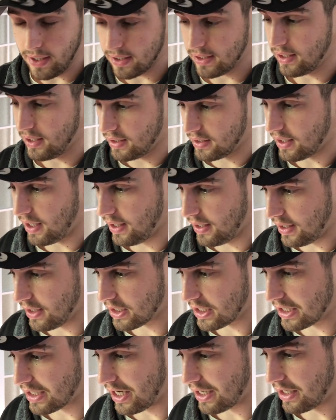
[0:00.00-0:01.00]
is telling
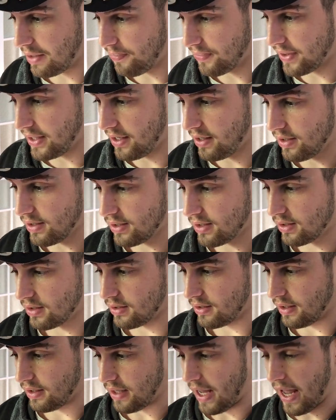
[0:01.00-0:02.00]
us is that there's